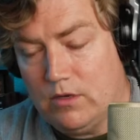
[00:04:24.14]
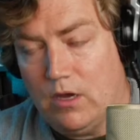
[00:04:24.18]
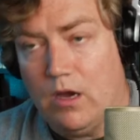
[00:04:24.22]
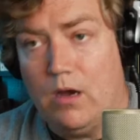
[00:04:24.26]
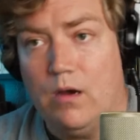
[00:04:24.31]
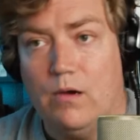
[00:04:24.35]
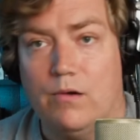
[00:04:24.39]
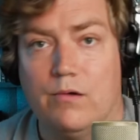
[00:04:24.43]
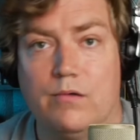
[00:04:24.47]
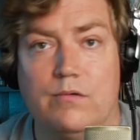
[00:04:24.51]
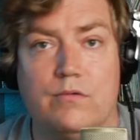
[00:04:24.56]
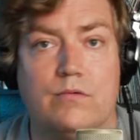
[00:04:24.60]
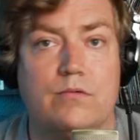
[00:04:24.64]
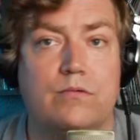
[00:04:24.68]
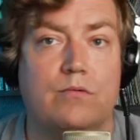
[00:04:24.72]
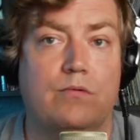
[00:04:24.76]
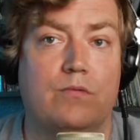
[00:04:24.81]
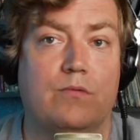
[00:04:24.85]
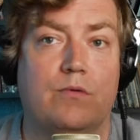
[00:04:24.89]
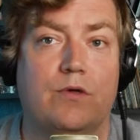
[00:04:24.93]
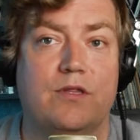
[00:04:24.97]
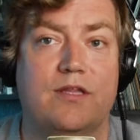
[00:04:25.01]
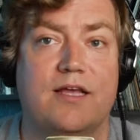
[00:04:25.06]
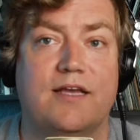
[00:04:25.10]
Oh,
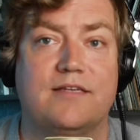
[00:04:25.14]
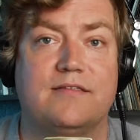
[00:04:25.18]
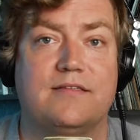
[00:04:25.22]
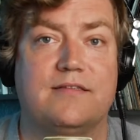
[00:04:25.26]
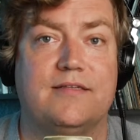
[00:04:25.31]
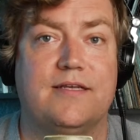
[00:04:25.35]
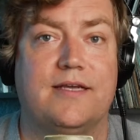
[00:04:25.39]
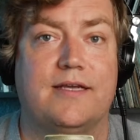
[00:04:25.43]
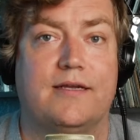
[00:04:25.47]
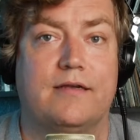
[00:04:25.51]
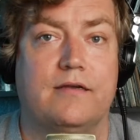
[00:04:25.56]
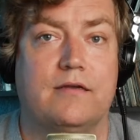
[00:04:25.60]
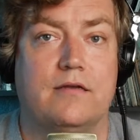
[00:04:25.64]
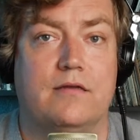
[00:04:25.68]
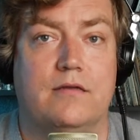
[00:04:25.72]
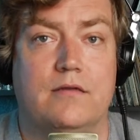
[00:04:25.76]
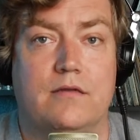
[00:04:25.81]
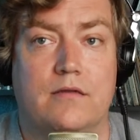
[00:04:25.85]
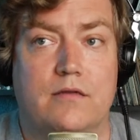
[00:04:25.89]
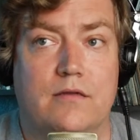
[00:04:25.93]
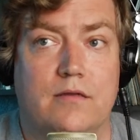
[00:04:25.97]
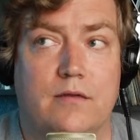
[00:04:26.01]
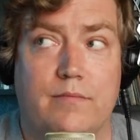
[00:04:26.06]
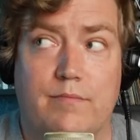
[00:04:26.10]
one last thing,
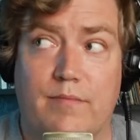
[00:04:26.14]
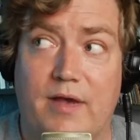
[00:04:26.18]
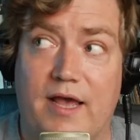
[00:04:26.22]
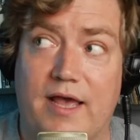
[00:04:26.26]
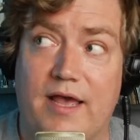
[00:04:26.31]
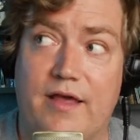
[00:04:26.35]
my